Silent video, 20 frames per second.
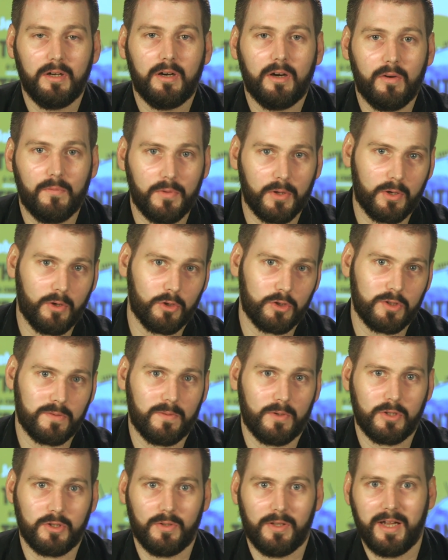of the
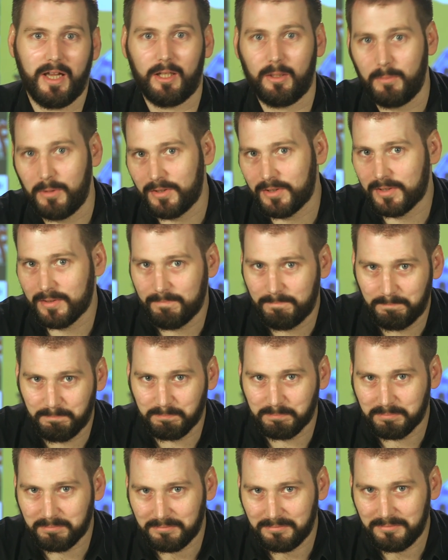controversial elements
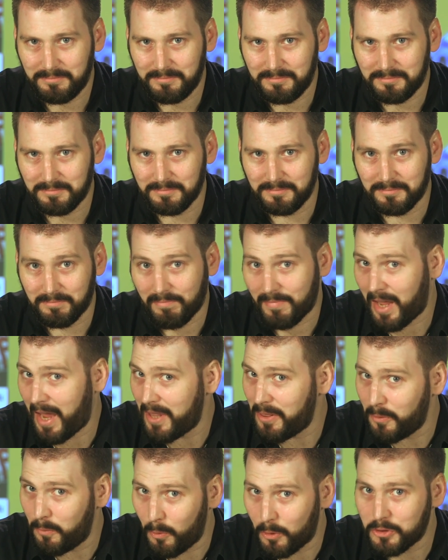
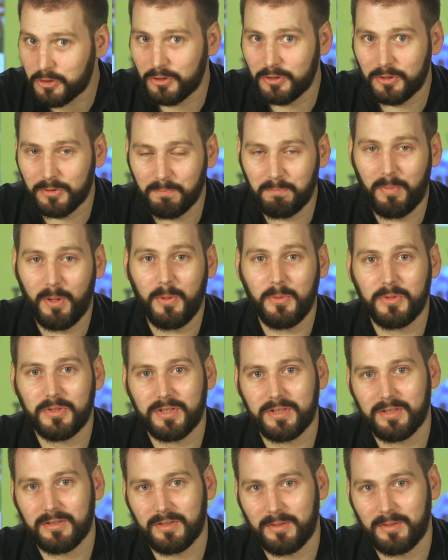and the Washington Post,